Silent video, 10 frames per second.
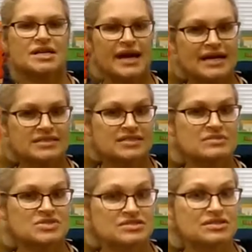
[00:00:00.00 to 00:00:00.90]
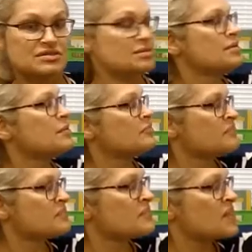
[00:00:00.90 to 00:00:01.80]
asked him to do.
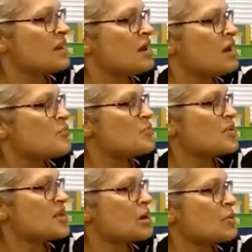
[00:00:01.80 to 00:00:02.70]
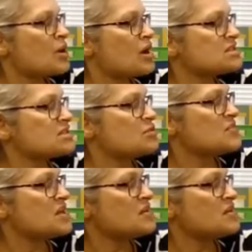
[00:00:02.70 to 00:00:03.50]
But there were also many